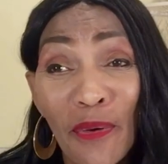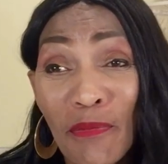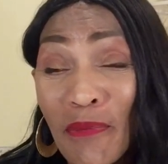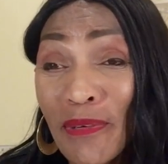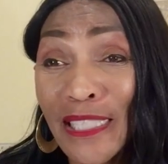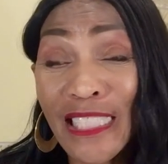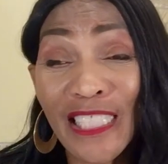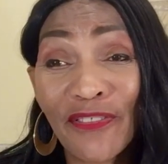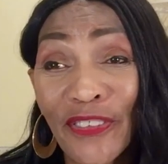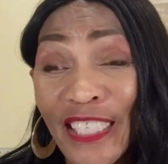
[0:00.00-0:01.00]
Remember,
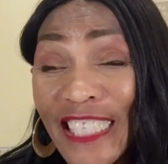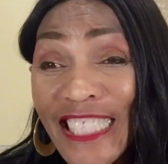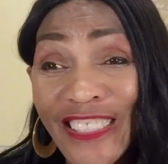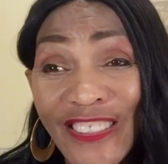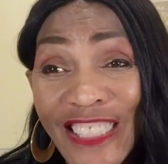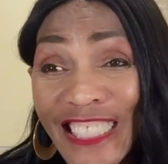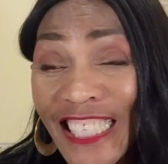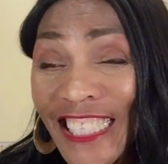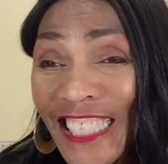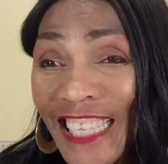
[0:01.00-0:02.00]
this is for Easter
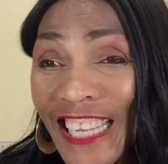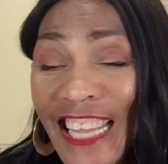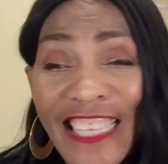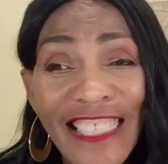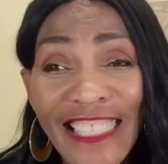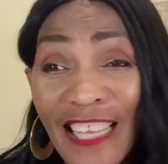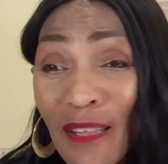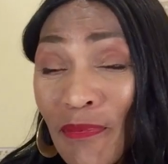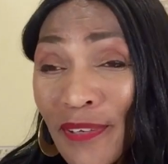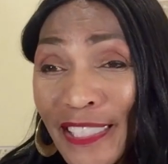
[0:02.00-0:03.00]
Sunday
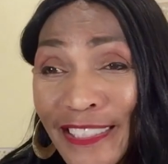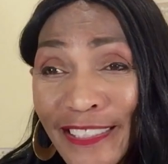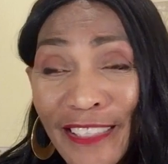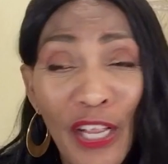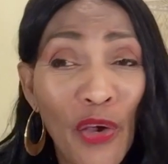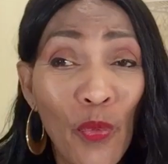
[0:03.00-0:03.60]
celebration.